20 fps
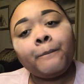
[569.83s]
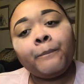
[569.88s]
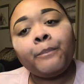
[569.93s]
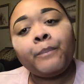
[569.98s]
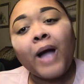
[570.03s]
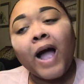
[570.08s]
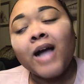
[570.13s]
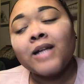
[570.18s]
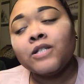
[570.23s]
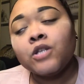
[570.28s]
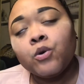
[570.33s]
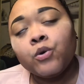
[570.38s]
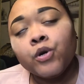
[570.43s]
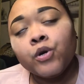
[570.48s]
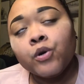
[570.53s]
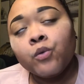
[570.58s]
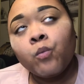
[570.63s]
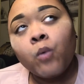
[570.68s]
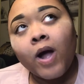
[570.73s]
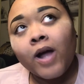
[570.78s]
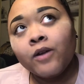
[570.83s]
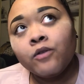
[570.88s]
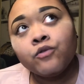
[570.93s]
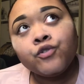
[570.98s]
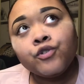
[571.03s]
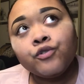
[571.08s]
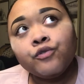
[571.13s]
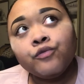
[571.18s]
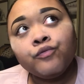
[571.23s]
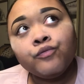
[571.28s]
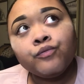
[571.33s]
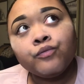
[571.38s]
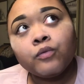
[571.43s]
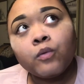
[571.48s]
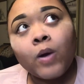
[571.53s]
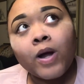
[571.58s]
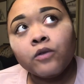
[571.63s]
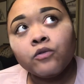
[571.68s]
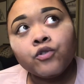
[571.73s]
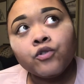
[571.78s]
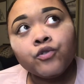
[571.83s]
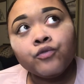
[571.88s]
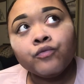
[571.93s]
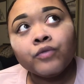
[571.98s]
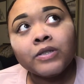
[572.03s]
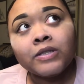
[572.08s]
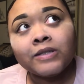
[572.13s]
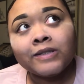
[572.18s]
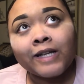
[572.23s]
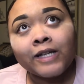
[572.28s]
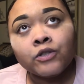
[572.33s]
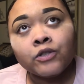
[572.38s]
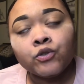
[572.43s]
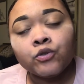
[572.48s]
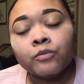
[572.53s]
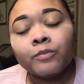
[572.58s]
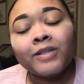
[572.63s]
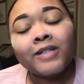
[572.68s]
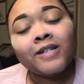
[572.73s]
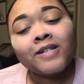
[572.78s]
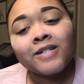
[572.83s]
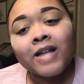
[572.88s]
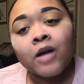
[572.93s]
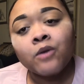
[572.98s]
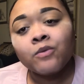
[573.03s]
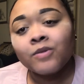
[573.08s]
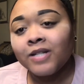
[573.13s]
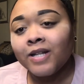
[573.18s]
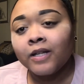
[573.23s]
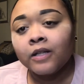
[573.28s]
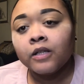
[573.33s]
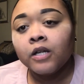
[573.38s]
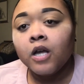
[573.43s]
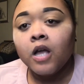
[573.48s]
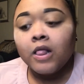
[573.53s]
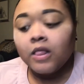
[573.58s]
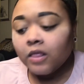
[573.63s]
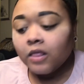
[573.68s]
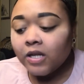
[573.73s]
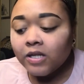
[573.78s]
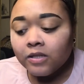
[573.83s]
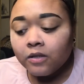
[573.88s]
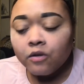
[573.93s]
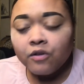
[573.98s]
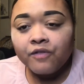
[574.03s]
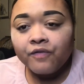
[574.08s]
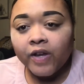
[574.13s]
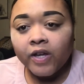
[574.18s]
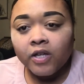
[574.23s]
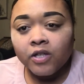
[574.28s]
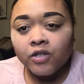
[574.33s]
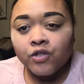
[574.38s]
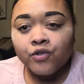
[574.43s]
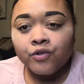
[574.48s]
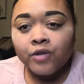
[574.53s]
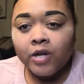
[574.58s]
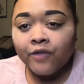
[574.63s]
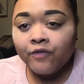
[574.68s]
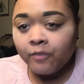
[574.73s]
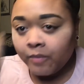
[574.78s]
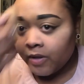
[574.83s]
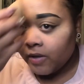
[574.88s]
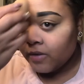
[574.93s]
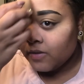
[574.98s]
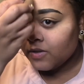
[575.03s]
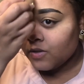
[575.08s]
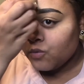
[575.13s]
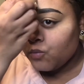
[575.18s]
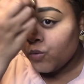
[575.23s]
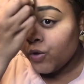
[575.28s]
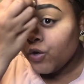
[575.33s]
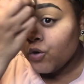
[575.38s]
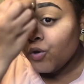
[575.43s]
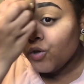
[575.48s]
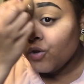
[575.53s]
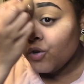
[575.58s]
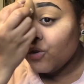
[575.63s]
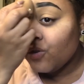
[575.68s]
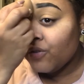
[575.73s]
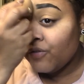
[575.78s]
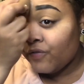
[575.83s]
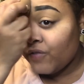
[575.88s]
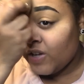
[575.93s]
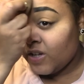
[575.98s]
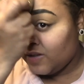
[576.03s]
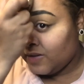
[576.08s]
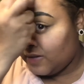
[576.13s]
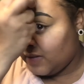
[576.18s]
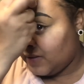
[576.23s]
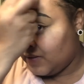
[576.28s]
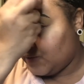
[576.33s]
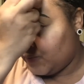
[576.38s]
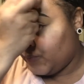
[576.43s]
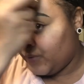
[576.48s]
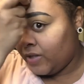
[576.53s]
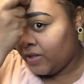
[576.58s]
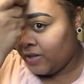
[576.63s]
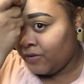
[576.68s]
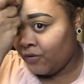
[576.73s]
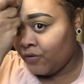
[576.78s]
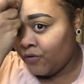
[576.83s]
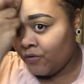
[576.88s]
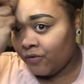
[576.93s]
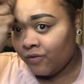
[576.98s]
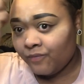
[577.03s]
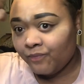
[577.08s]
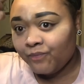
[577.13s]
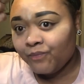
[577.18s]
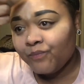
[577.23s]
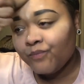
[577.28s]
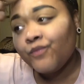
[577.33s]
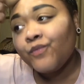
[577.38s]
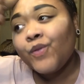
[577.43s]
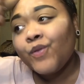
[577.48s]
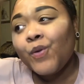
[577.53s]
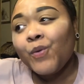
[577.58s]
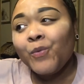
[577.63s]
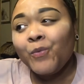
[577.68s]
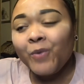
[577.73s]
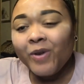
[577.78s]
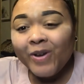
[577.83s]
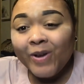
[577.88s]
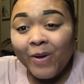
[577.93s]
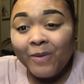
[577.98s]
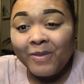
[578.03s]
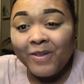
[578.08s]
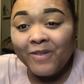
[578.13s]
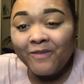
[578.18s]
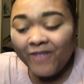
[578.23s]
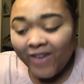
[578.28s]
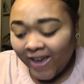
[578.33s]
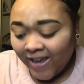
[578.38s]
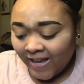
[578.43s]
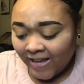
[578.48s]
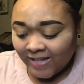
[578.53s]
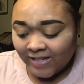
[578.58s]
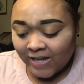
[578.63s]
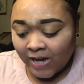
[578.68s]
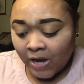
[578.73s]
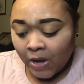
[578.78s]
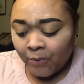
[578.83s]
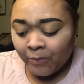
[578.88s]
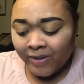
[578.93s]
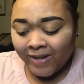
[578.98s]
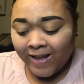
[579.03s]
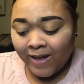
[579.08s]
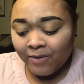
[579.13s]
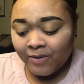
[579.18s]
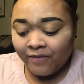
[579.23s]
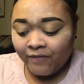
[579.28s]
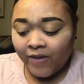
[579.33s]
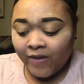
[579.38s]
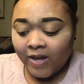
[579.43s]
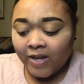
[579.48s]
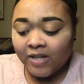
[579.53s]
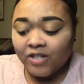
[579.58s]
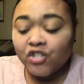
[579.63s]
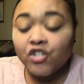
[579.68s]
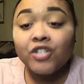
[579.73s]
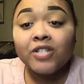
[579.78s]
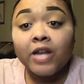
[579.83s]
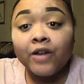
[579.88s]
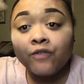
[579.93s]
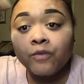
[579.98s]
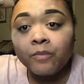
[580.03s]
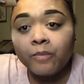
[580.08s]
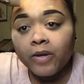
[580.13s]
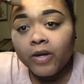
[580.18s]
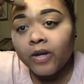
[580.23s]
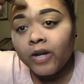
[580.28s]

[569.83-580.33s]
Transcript: I told her, why don't you reschedule? Because I was like, let's go to Vegas. You've never been. So we're going to go to Vegas this weekend, y'all. We're going to Vegas, y'all. We're going to Vegas. She's never been.